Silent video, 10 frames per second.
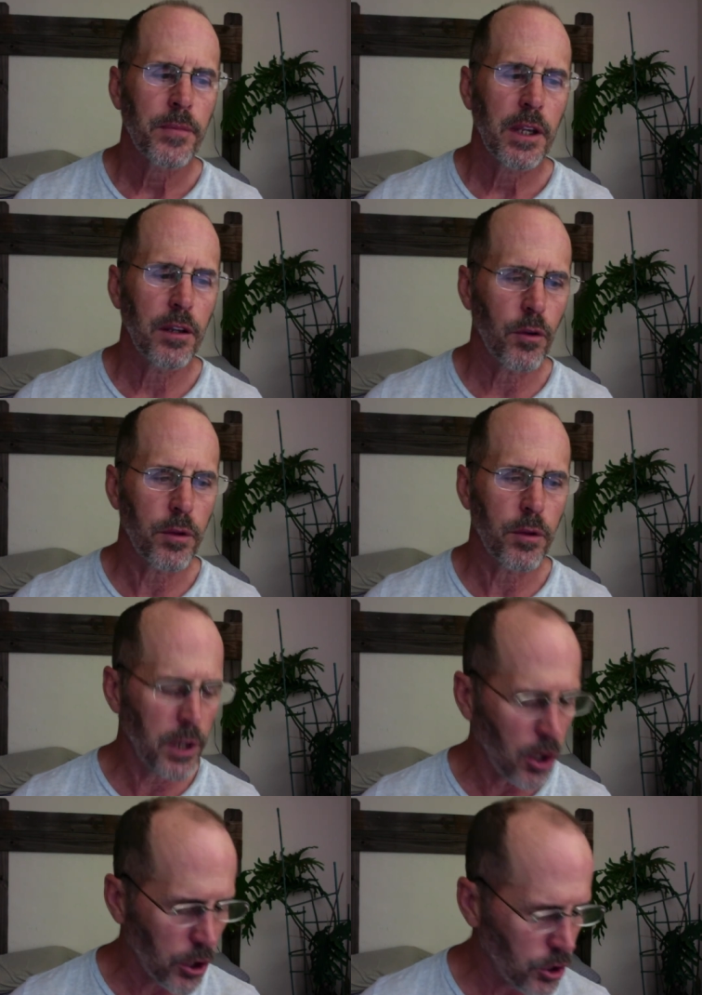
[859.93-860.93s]
You know, then we
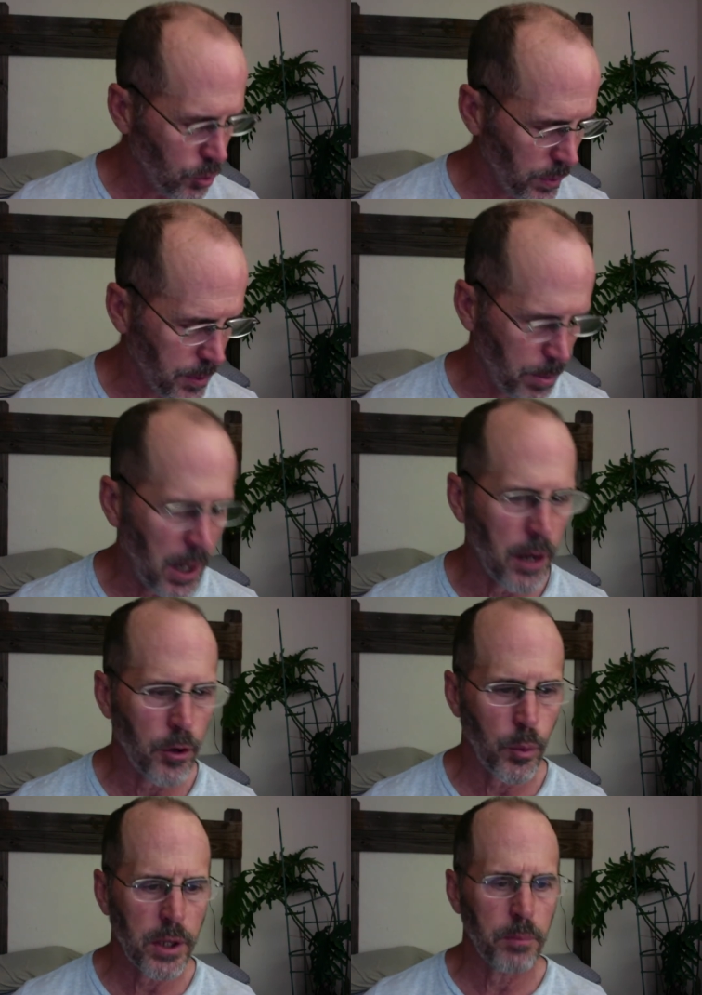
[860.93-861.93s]
argue with the
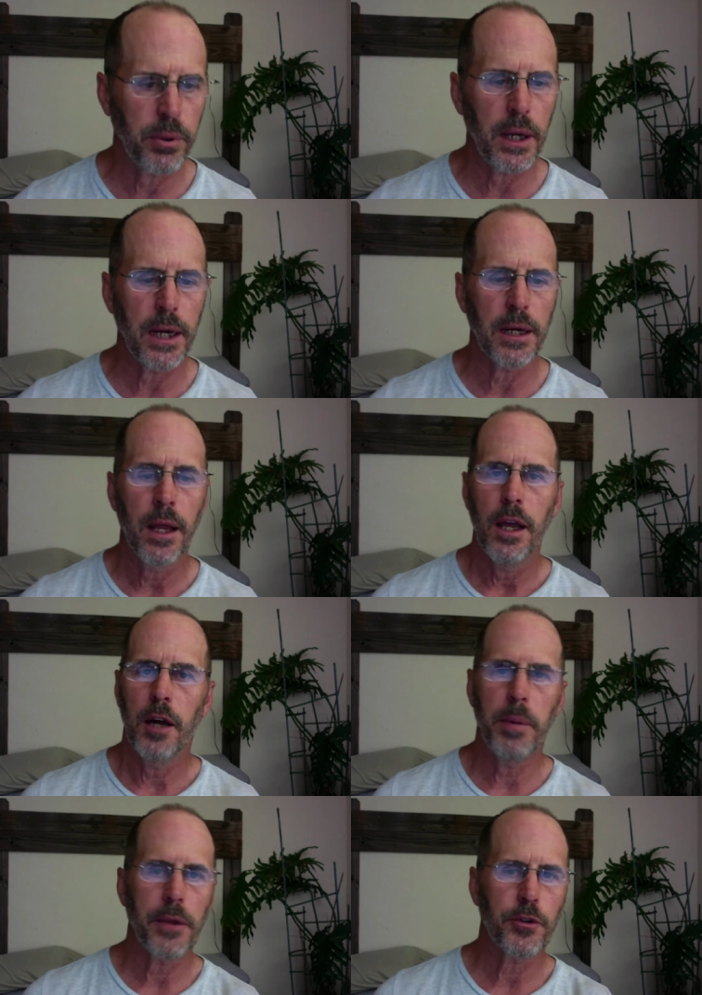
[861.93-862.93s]
potter. We complain
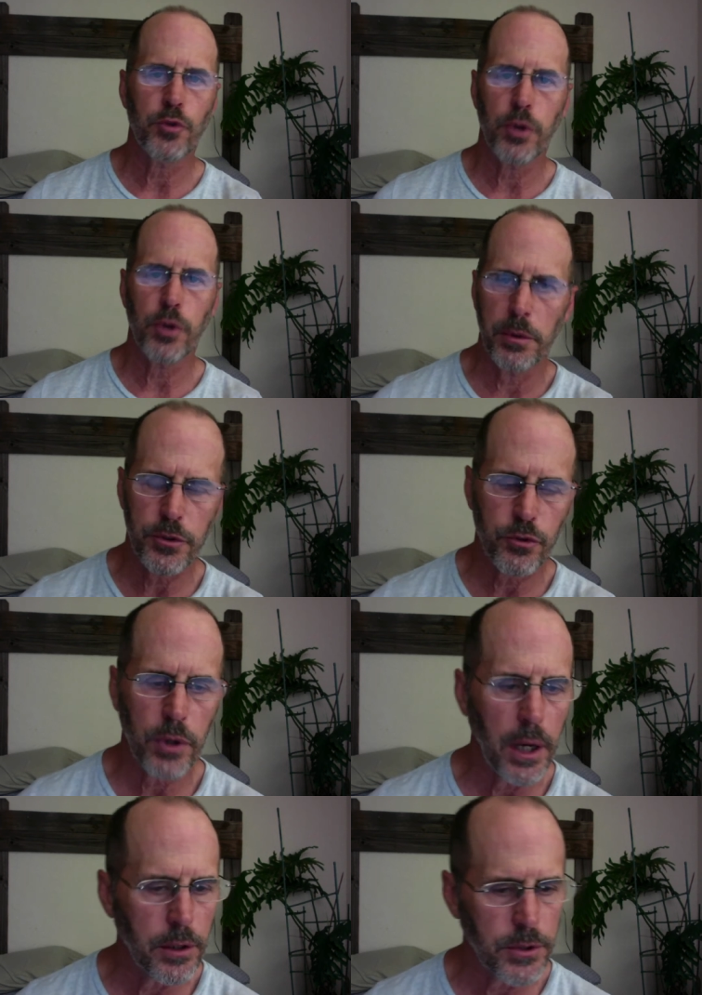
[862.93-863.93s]
about the troubles, the
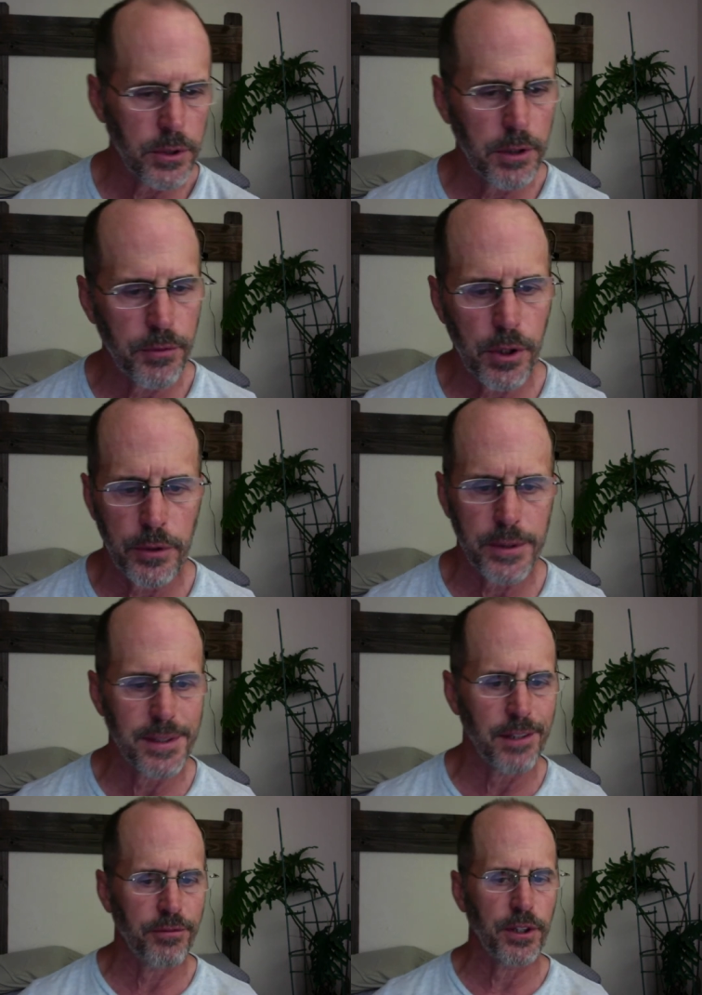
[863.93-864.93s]
trials, the difficulties,
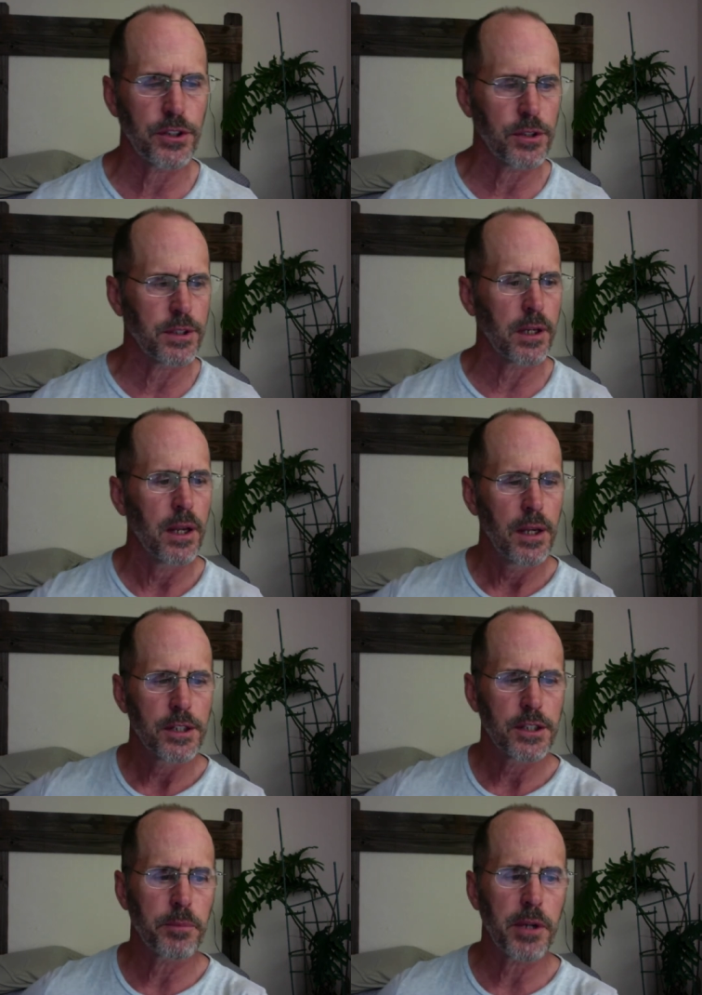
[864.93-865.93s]
the afflictions that
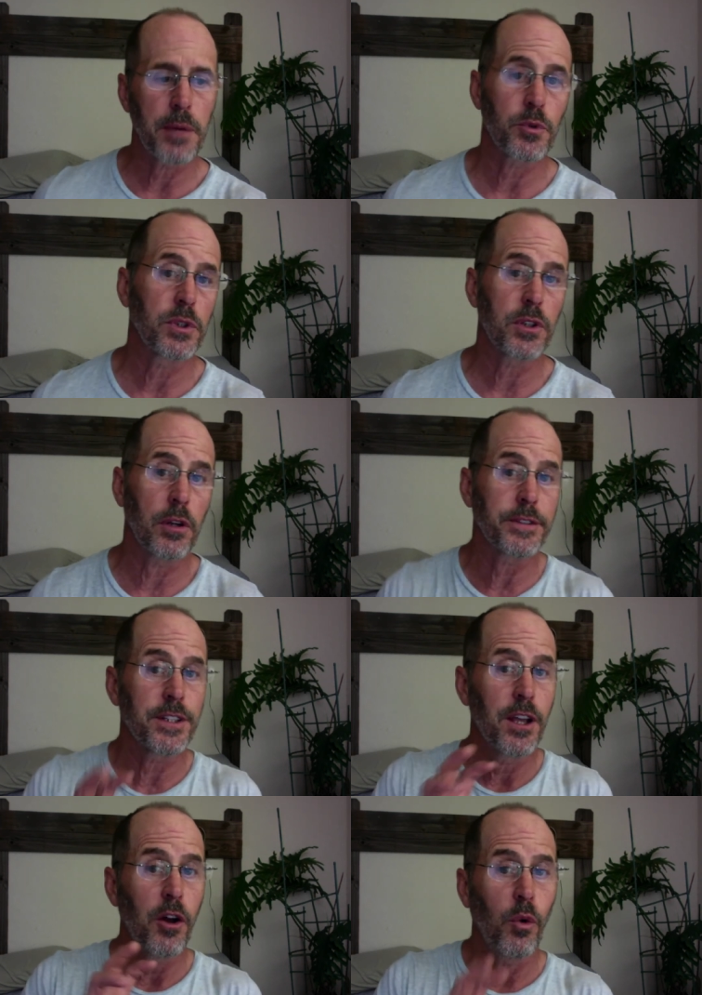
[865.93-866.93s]
sometimes results
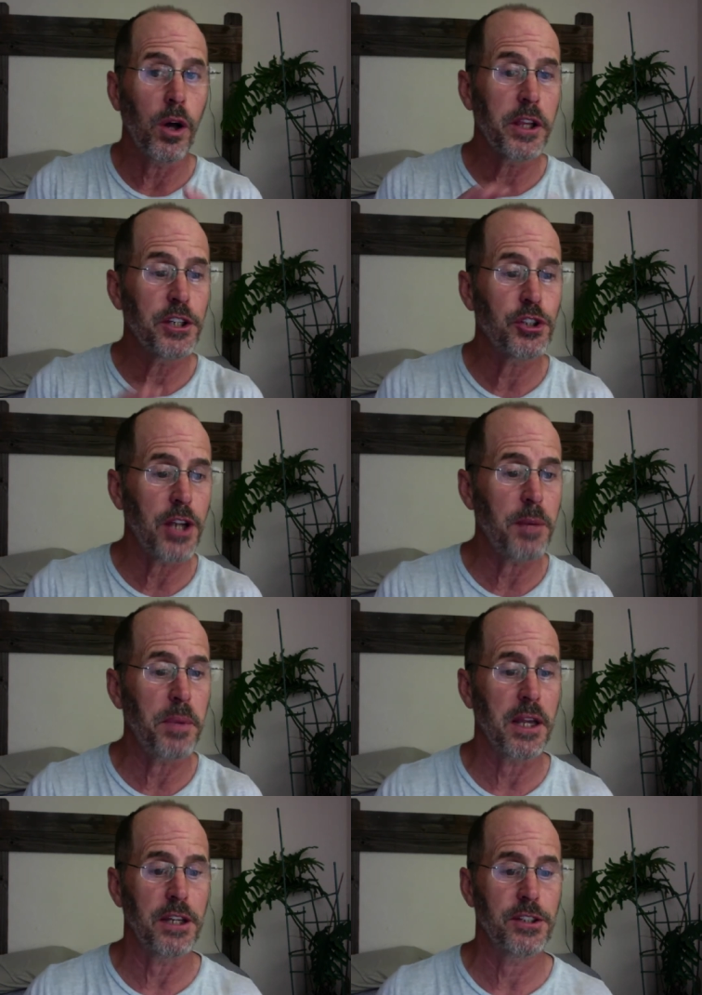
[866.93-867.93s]
while he's
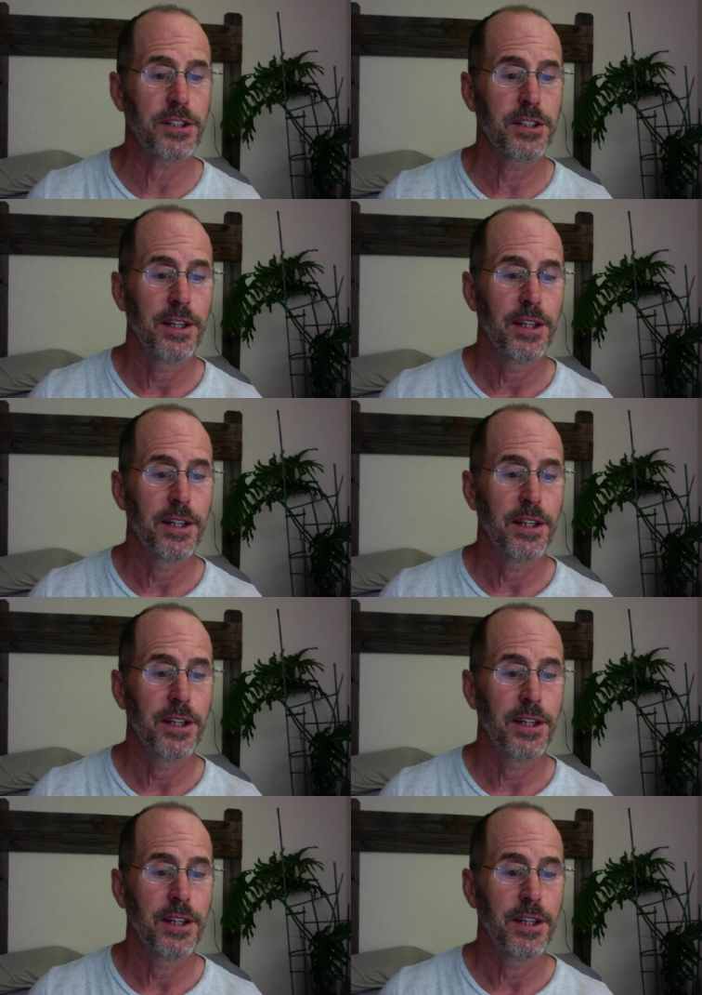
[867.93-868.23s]
shaping us.